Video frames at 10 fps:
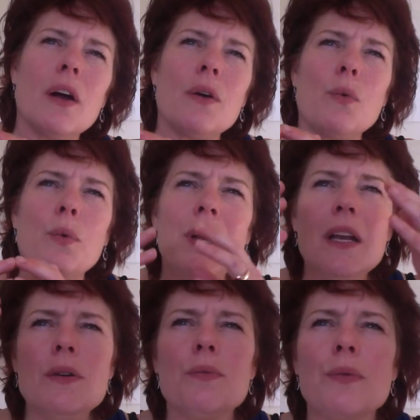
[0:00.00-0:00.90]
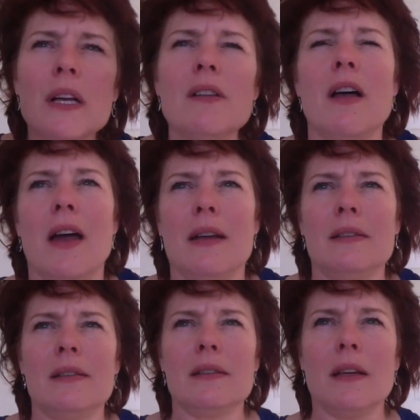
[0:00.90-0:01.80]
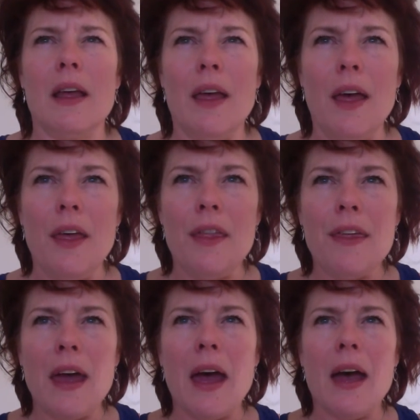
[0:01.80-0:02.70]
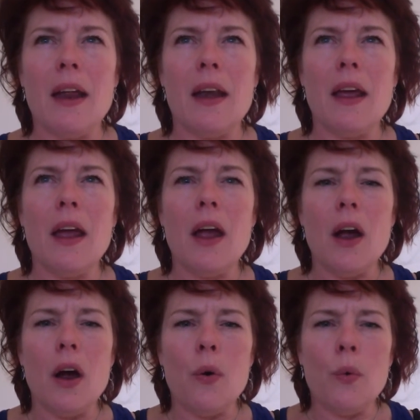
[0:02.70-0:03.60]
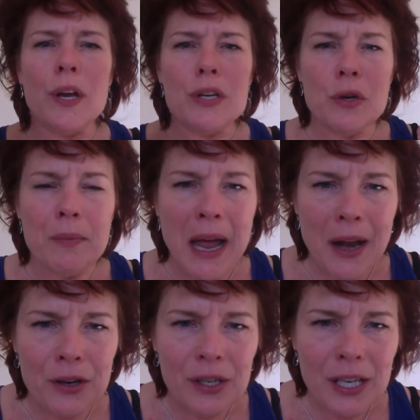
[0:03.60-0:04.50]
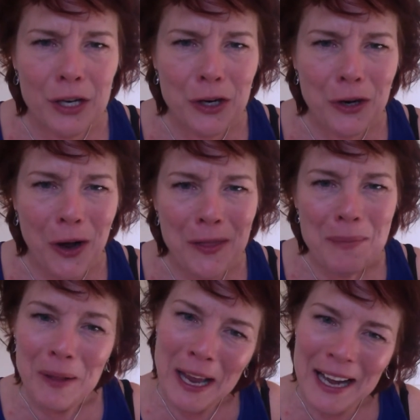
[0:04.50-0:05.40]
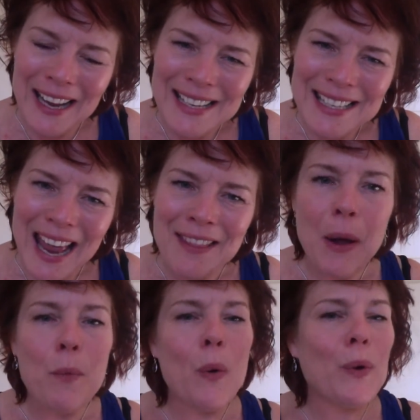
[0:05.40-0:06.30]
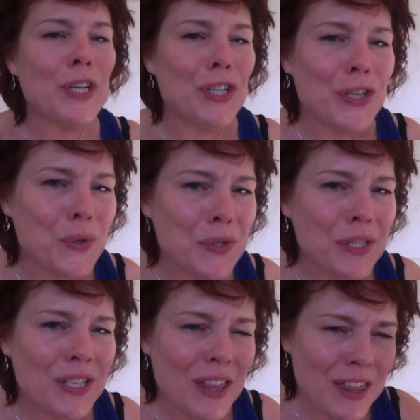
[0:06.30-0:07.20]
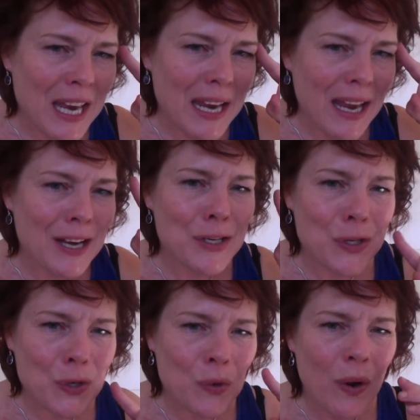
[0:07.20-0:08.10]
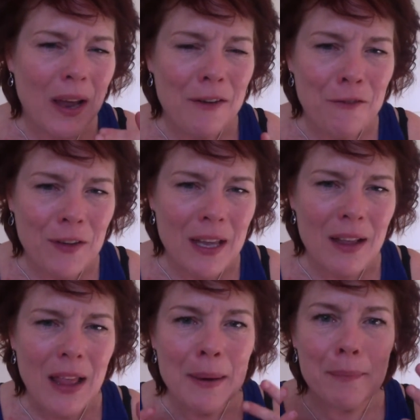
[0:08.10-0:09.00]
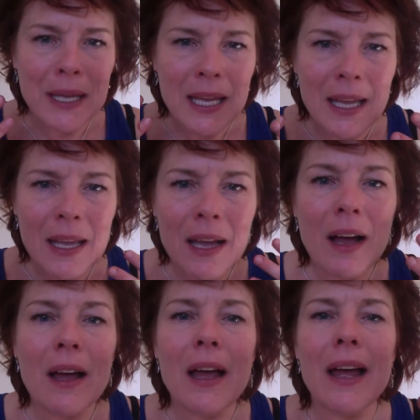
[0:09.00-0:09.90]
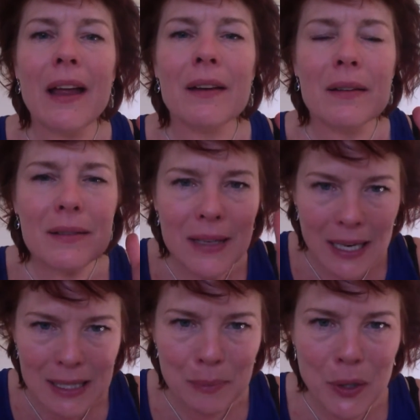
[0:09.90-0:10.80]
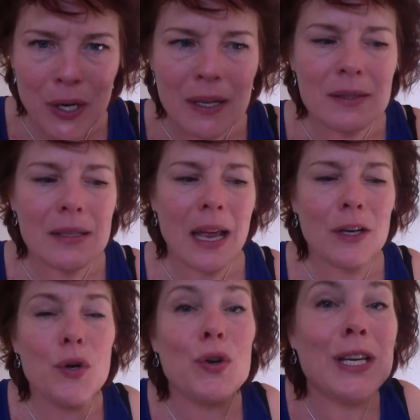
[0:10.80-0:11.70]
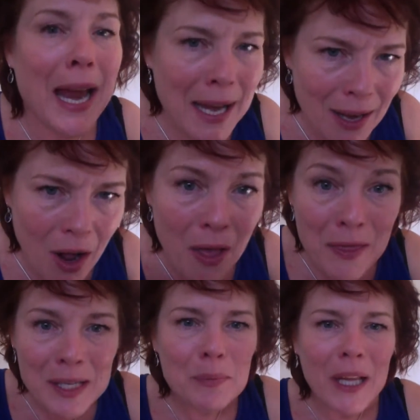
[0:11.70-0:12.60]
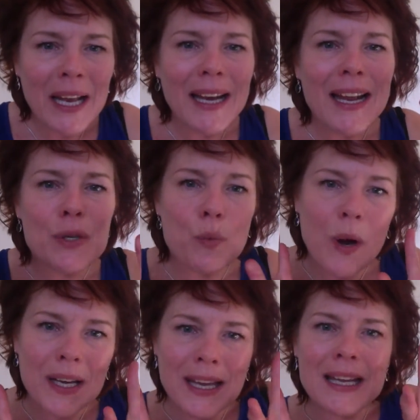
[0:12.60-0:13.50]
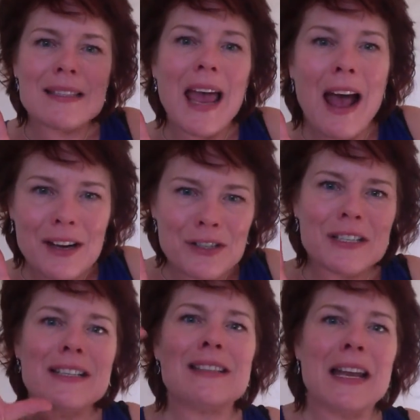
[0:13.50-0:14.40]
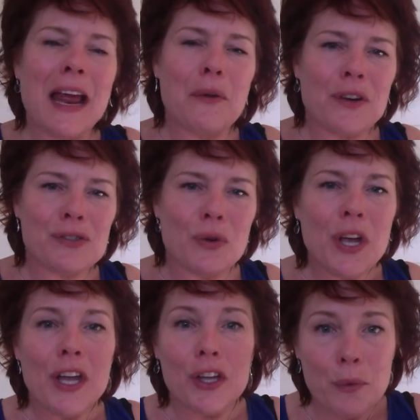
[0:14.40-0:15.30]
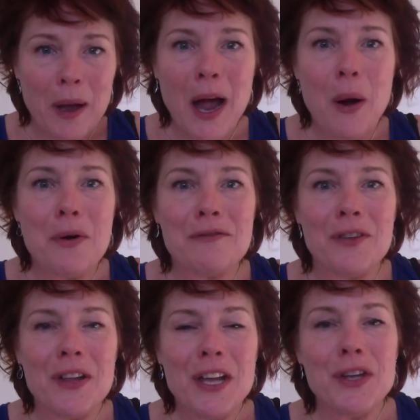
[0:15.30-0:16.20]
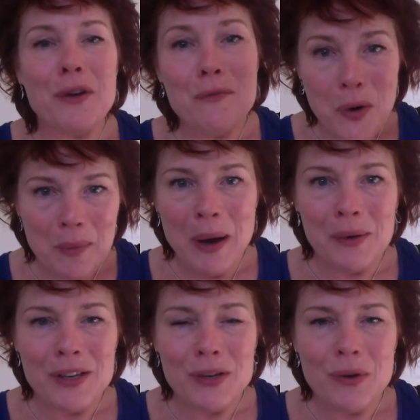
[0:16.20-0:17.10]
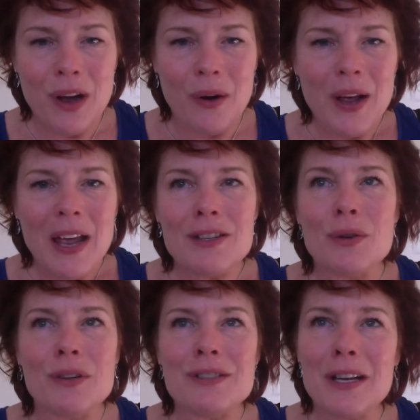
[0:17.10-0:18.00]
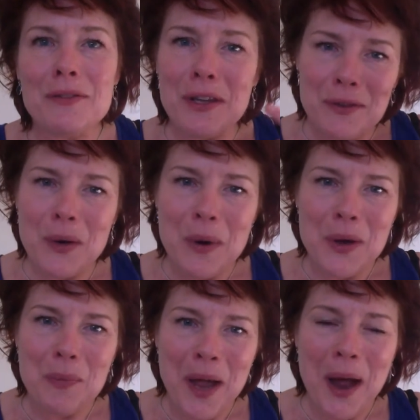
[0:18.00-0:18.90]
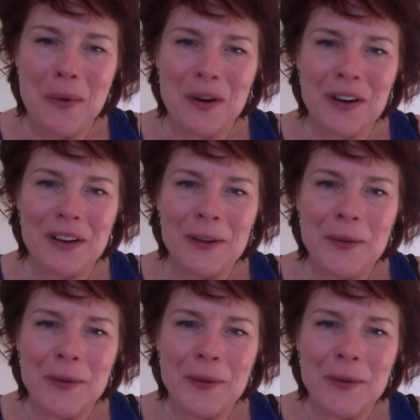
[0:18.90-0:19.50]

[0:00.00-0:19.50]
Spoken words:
We need to realize that we do matter here on the planet and that what we choose to think and do and feel and be and experience and create on this planet is what gets actually sent out there. So you're powerful. You have more power than you know. So instead of giving away your power